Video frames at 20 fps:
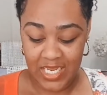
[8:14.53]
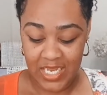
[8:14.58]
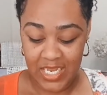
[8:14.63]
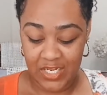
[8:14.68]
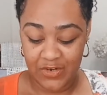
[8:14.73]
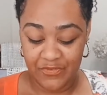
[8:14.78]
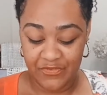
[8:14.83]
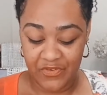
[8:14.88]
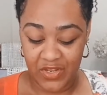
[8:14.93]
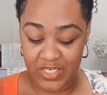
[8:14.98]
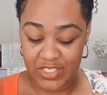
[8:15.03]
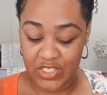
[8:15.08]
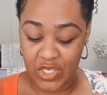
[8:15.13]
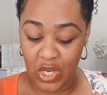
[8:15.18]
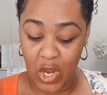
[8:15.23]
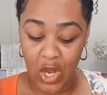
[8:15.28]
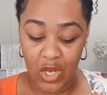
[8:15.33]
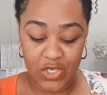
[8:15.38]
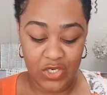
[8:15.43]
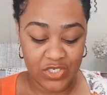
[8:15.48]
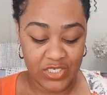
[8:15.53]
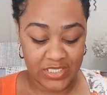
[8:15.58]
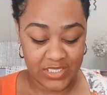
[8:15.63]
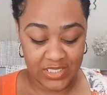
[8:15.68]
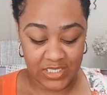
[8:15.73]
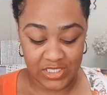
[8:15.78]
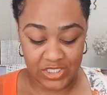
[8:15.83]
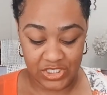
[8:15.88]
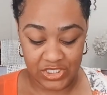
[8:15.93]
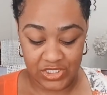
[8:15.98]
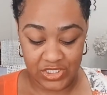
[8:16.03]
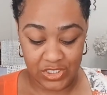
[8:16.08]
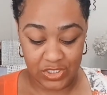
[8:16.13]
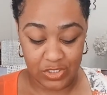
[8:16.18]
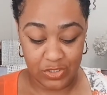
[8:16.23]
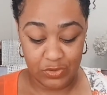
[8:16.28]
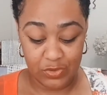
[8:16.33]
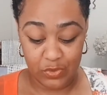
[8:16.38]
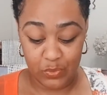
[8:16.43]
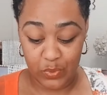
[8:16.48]
It affects all your decisions,
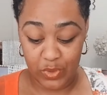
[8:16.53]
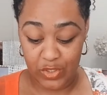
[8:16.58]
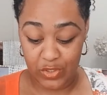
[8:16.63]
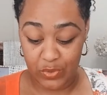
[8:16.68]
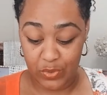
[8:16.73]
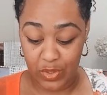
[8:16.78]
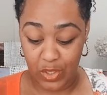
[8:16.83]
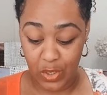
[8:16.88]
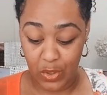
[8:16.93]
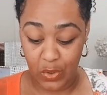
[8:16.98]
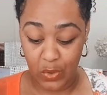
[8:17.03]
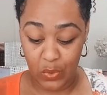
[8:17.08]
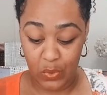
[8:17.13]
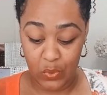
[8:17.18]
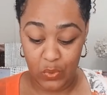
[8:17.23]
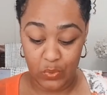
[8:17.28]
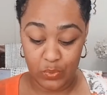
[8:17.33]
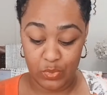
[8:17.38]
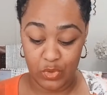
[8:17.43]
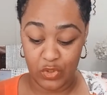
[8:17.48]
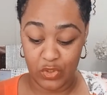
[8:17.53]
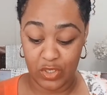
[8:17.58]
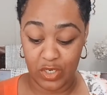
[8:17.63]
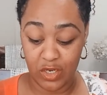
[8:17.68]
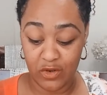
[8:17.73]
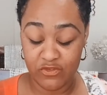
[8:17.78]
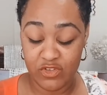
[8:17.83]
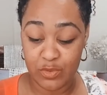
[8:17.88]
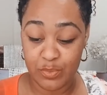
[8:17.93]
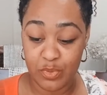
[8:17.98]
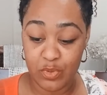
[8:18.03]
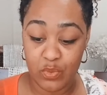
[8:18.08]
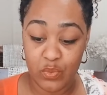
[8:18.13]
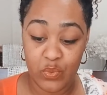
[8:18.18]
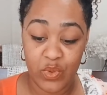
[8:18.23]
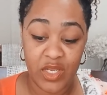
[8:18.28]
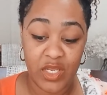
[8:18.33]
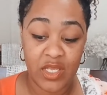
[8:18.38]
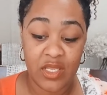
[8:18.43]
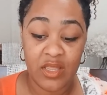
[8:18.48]
including where you go, whom you're comfortable
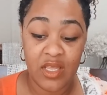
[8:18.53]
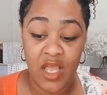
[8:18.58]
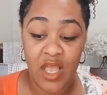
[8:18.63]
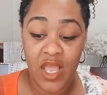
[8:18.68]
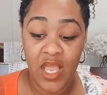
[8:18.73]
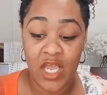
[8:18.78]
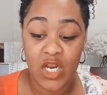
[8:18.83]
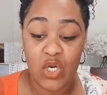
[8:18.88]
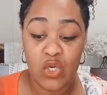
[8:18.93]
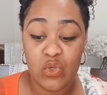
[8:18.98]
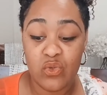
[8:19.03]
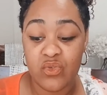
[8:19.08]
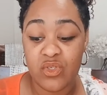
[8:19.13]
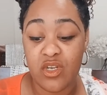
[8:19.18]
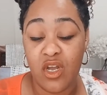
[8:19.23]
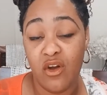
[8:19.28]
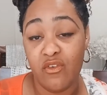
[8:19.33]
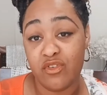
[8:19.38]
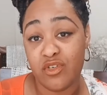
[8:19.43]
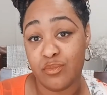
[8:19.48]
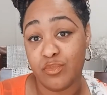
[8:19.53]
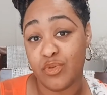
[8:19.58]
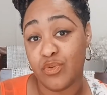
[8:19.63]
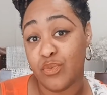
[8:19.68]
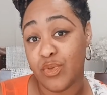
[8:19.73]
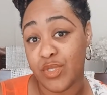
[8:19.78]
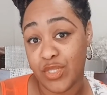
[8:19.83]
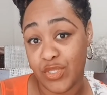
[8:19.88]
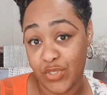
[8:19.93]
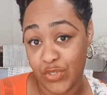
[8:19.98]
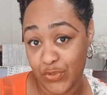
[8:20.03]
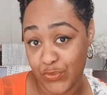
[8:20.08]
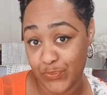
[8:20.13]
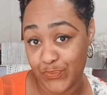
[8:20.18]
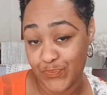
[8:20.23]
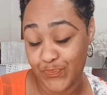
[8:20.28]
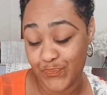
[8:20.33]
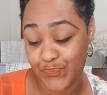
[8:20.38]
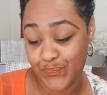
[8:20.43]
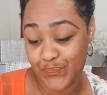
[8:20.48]
with, and who's comfortable with you.
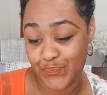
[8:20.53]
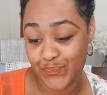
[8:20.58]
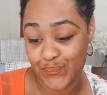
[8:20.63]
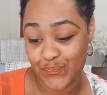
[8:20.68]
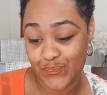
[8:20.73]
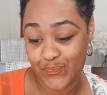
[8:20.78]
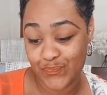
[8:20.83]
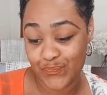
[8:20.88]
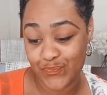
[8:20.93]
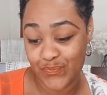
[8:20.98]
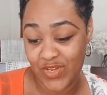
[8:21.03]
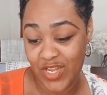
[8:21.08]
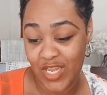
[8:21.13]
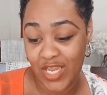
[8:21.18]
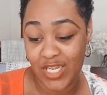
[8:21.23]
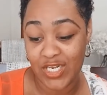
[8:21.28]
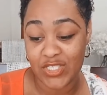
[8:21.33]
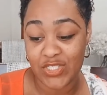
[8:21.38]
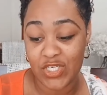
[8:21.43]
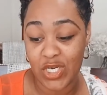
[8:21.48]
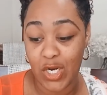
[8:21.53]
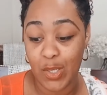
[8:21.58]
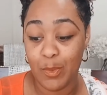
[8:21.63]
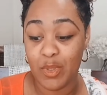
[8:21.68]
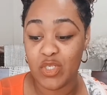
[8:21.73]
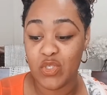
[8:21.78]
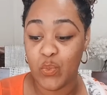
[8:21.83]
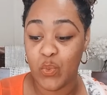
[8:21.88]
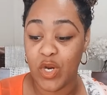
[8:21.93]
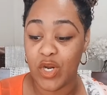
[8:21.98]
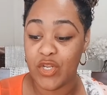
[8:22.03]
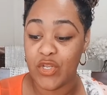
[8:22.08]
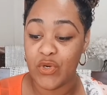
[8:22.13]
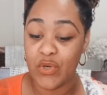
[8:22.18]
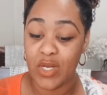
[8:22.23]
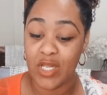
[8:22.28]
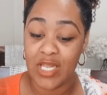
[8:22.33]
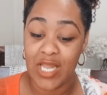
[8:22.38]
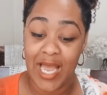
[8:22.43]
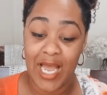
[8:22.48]
It determines where you're
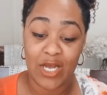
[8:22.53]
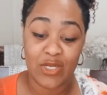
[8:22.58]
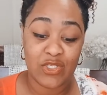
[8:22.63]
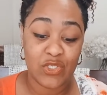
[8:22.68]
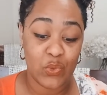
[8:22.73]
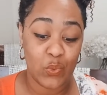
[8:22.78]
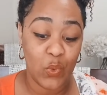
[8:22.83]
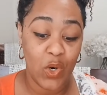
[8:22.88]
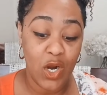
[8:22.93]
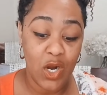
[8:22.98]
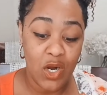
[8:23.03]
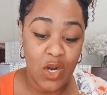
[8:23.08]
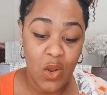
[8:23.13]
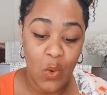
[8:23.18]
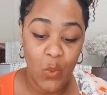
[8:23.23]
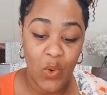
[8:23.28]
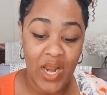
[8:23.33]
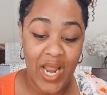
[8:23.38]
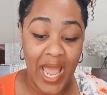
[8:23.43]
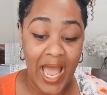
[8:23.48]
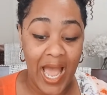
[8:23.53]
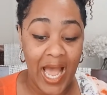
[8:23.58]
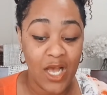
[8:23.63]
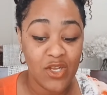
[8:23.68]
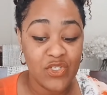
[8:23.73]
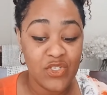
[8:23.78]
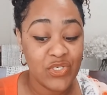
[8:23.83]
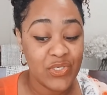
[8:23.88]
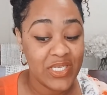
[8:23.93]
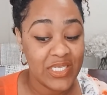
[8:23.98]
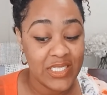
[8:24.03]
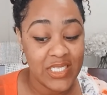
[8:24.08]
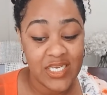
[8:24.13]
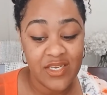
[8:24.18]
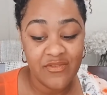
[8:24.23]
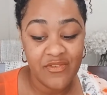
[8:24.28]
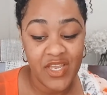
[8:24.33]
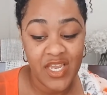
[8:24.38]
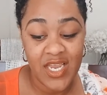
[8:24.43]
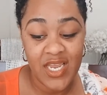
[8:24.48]
allowed to work, what house you can
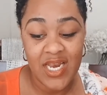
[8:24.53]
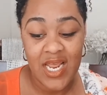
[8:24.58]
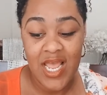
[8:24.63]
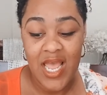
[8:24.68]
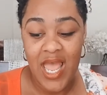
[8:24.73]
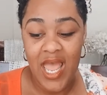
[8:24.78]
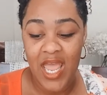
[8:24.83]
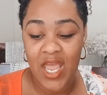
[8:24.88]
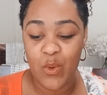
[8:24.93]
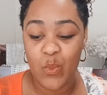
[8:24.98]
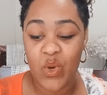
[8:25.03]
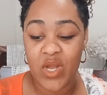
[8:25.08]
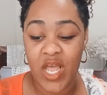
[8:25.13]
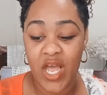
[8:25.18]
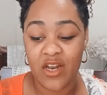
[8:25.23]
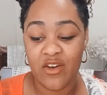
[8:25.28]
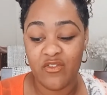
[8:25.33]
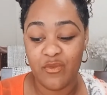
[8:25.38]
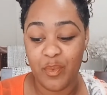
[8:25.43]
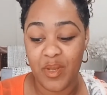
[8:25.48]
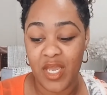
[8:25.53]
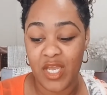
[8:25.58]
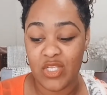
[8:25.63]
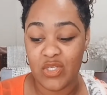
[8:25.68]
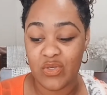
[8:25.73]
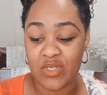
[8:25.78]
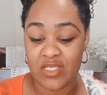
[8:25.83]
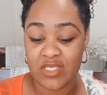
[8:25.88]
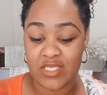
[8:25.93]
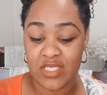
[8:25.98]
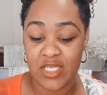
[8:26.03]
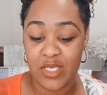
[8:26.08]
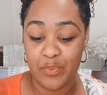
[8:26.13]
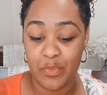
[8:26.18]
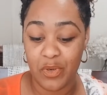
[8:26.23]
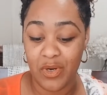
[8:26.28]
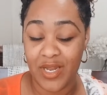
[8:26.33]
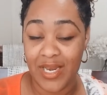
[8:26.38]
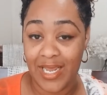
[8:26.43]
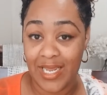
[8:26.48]
live in, and what kind of bed you can sleep
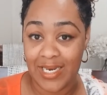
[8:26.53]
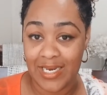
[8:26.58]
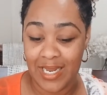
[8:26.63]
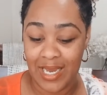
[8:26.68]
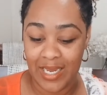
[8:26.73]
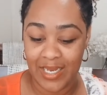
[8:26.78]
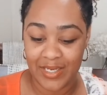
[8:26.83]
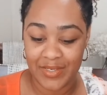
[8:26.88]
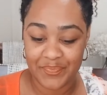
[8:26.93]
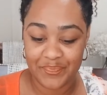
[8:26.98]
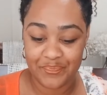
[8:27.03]
on at night.